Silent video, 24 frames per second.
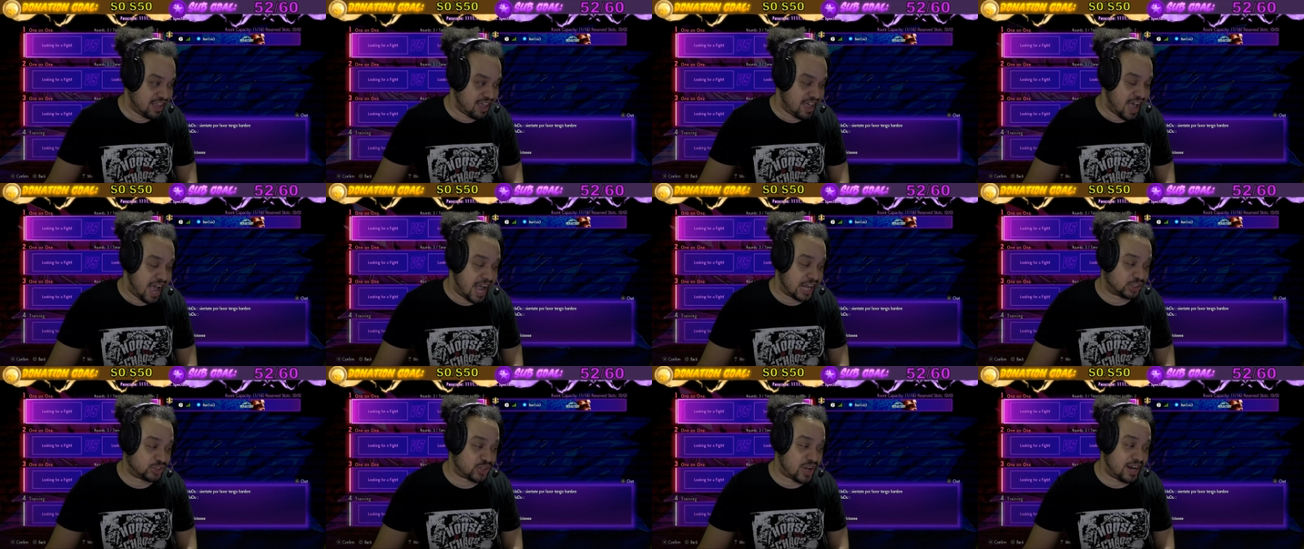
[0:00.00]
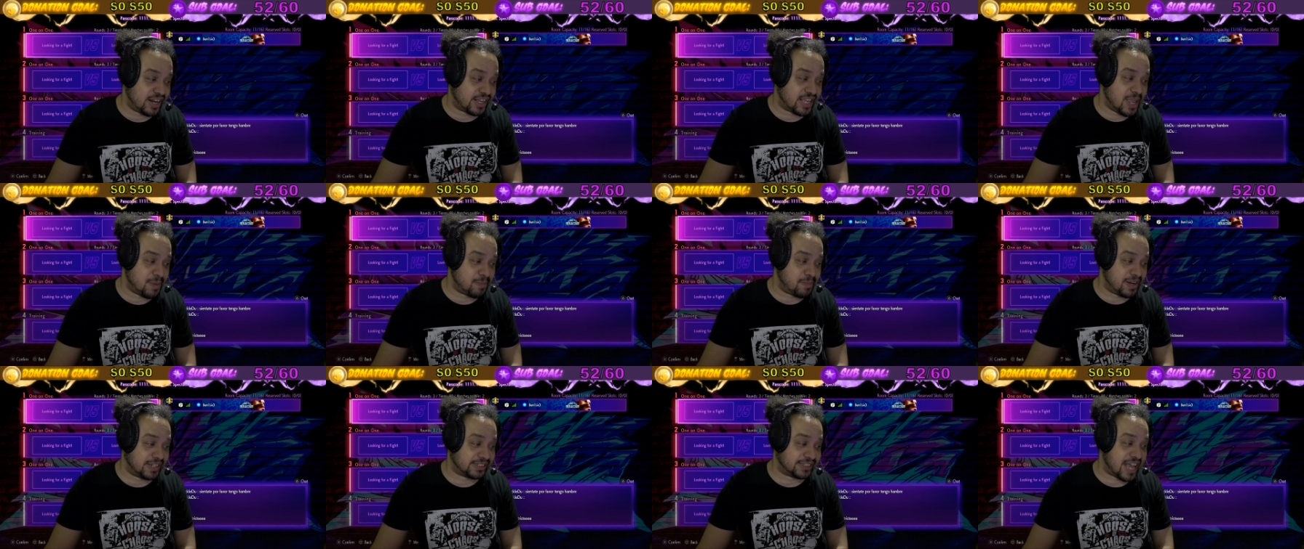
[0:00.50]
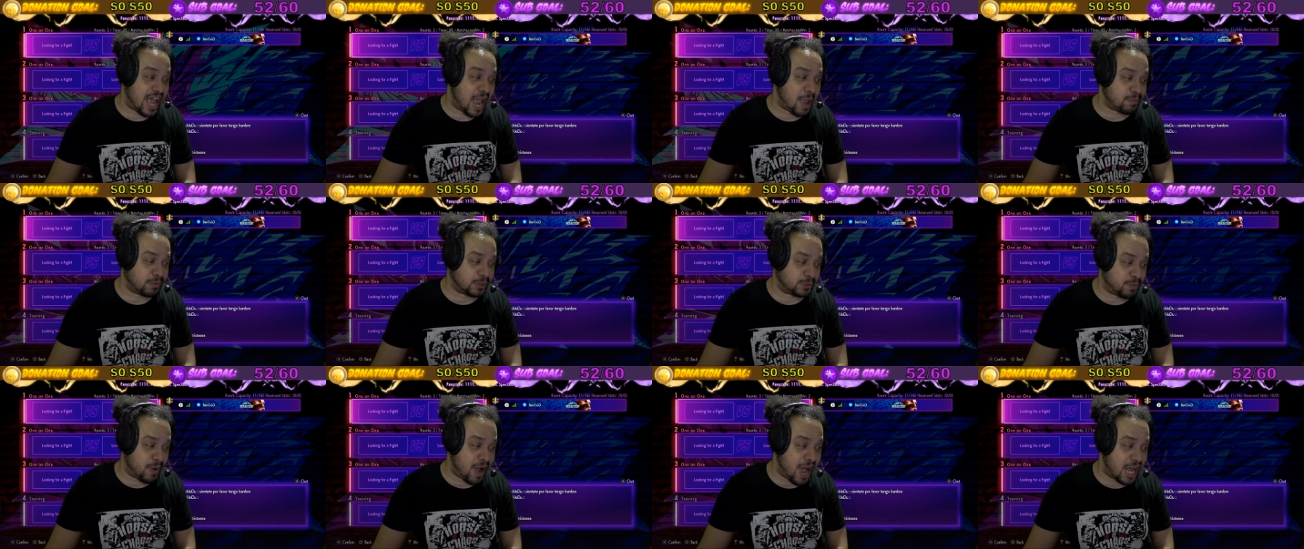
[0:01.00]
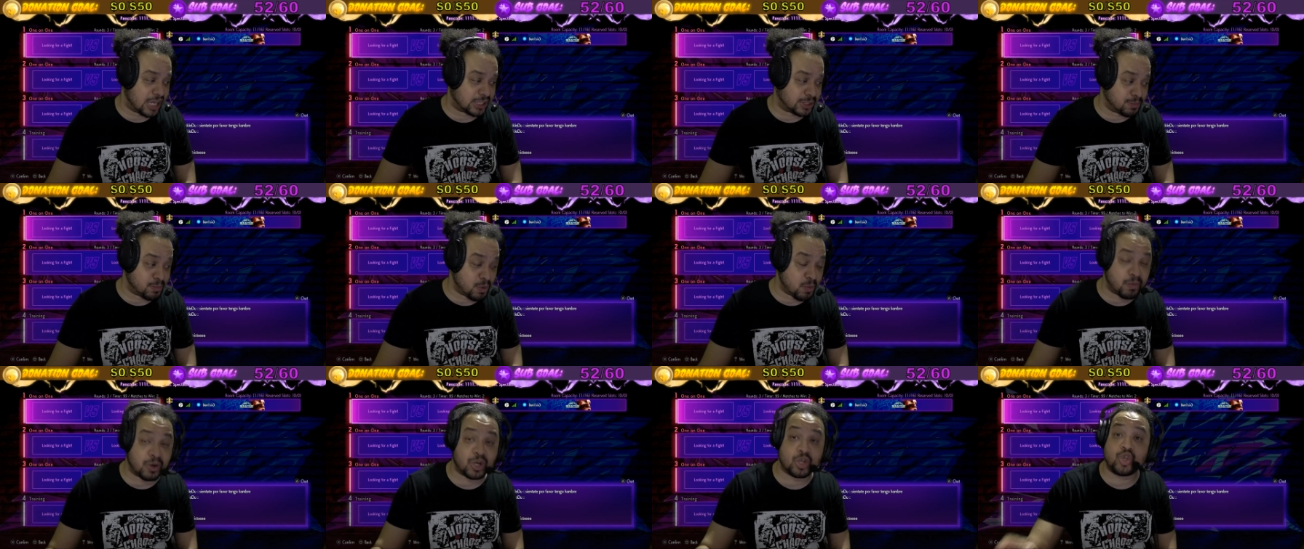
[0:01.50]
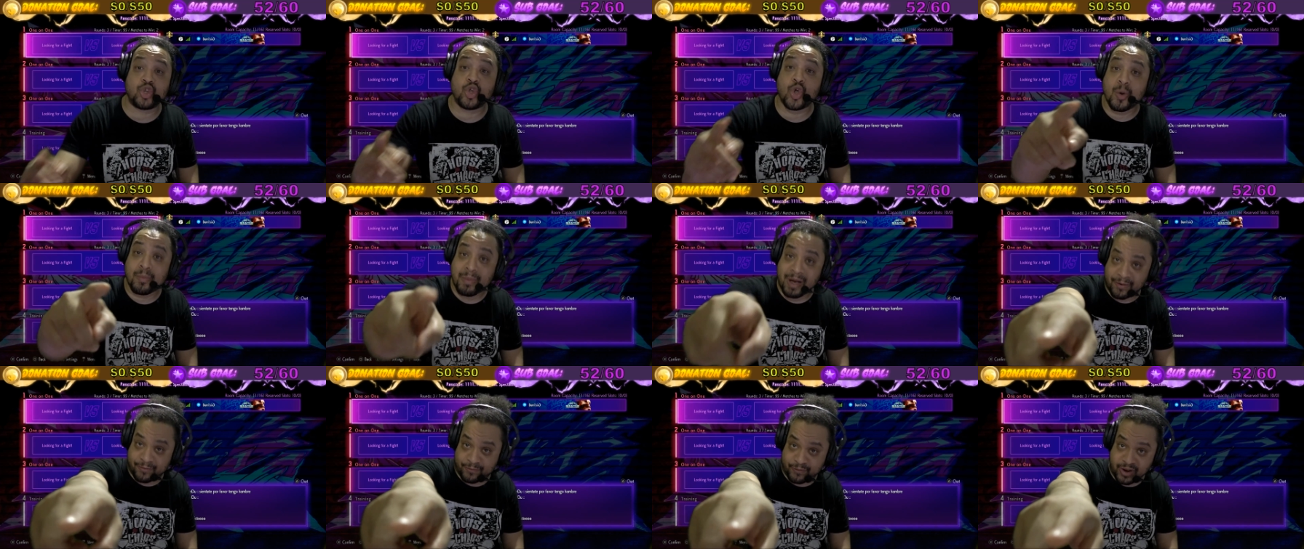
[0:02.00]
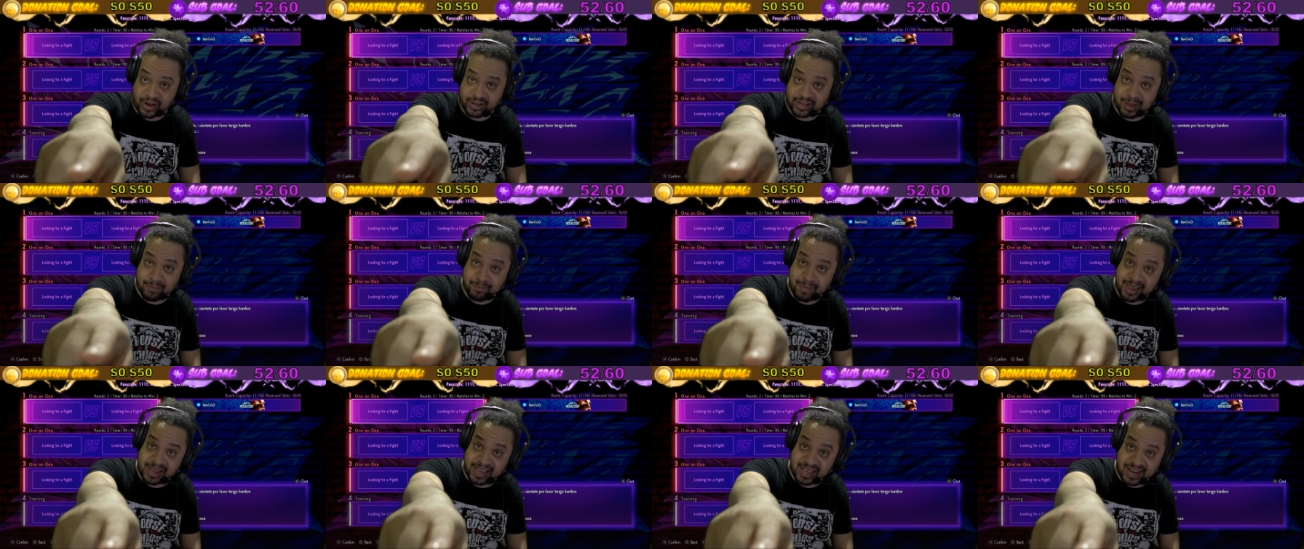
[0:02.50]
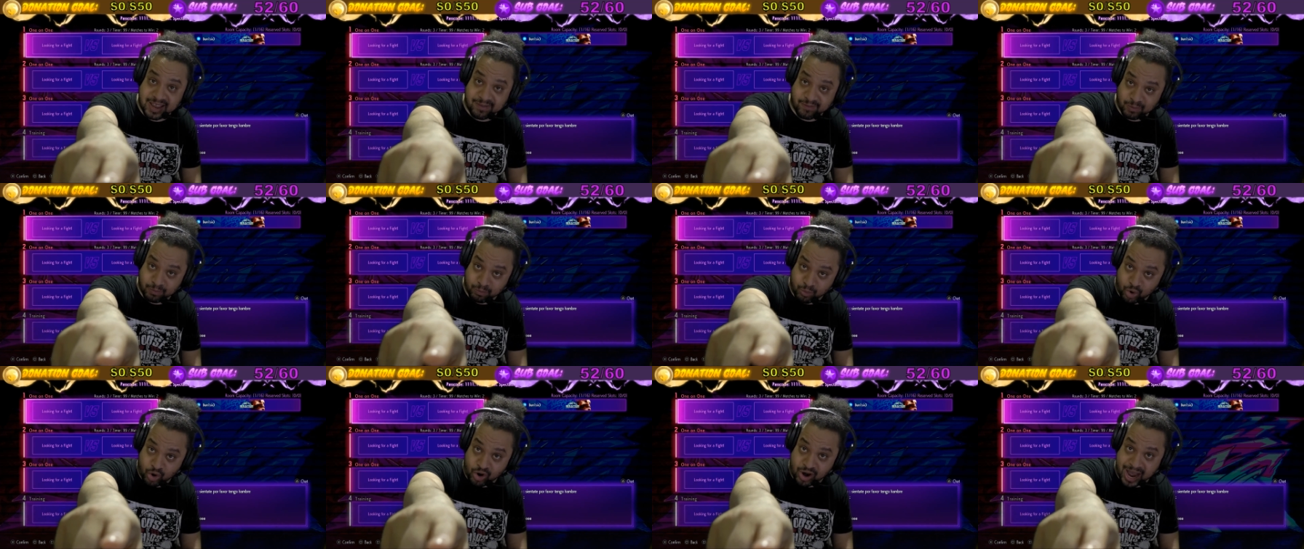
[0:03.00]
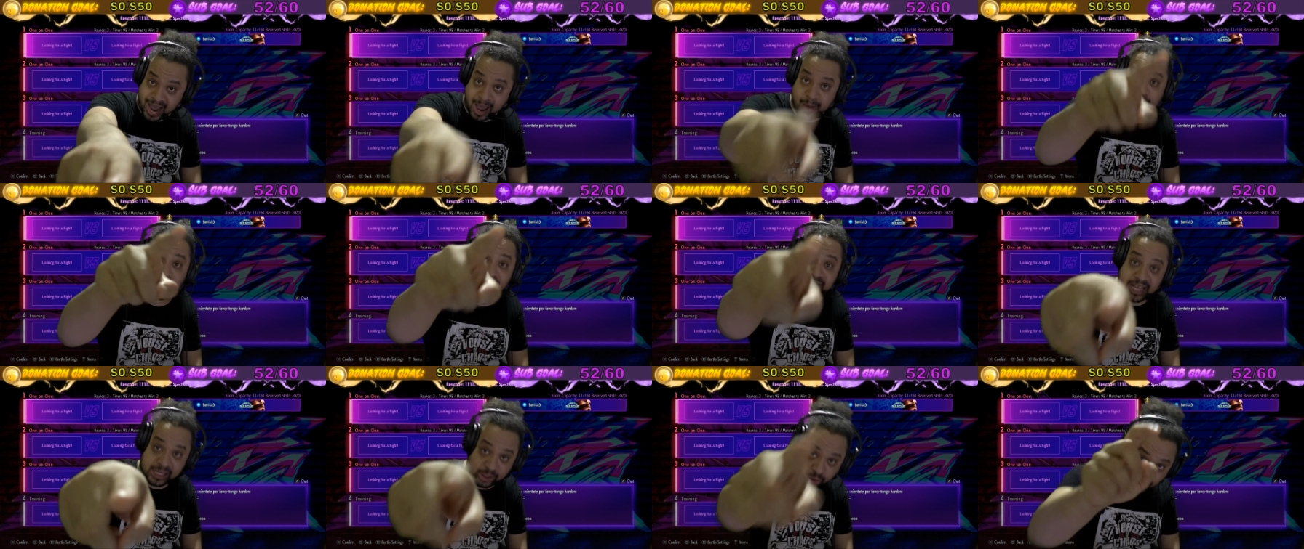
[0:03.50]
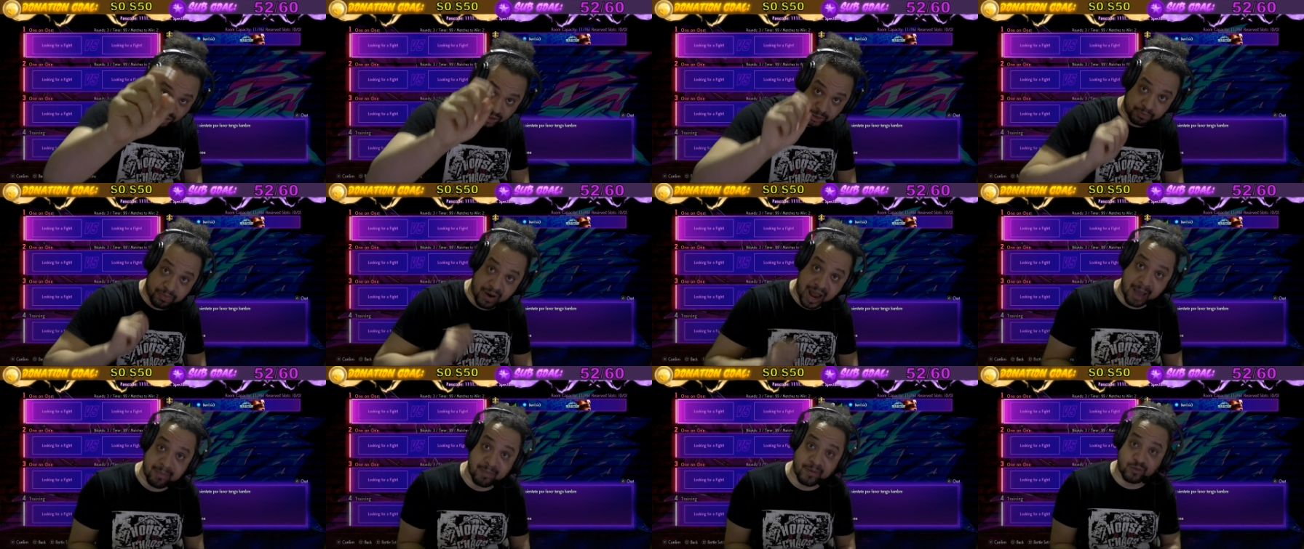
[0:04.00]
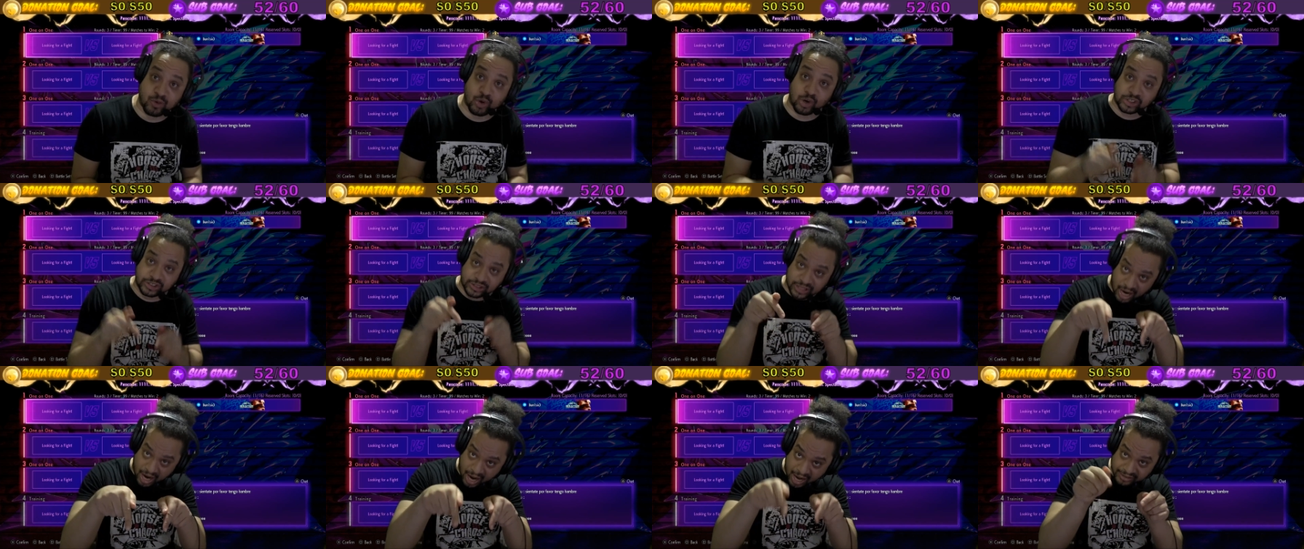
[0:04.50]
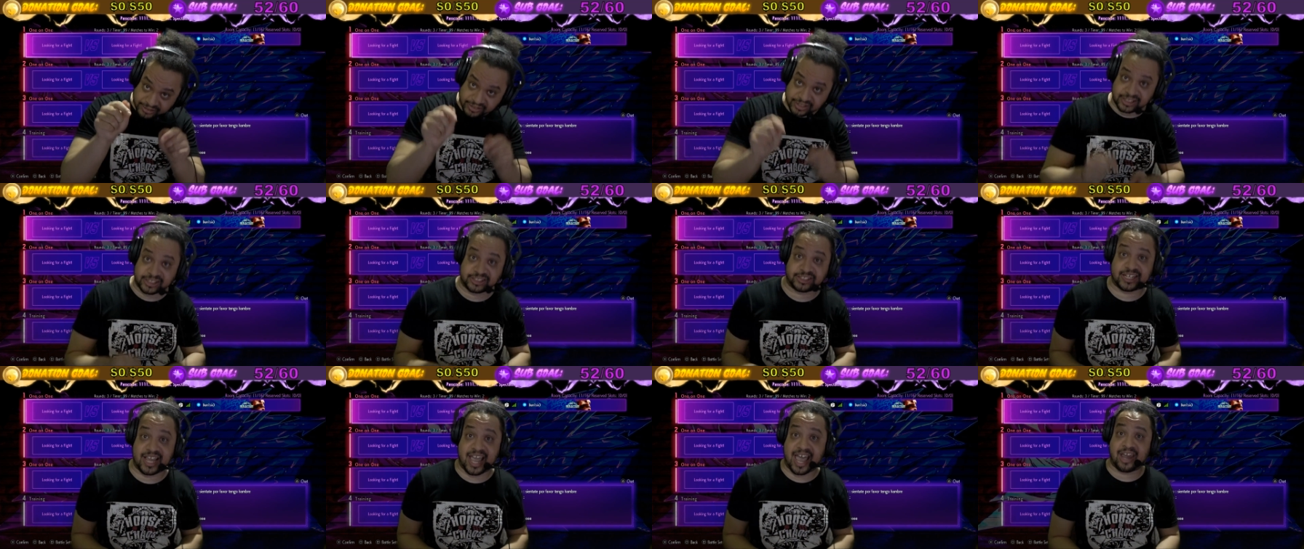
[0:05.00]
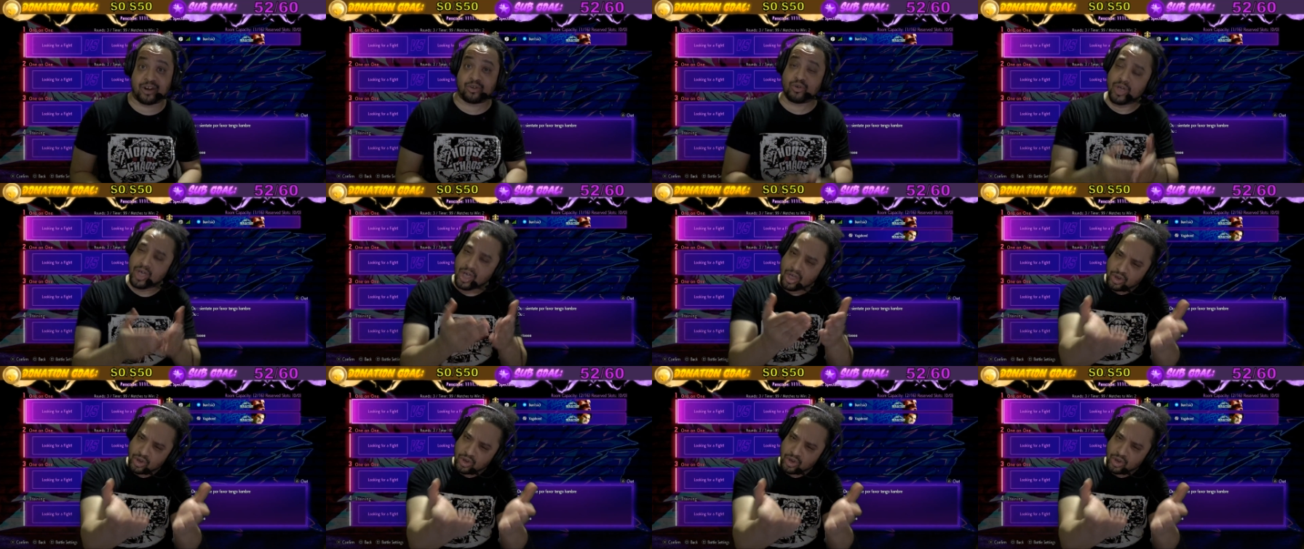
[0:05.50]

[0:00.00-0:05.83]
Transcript: I try to keep it as hype as possible, but you, my friend, can make it even more hype with that Twitch Prime of yours onto the channel.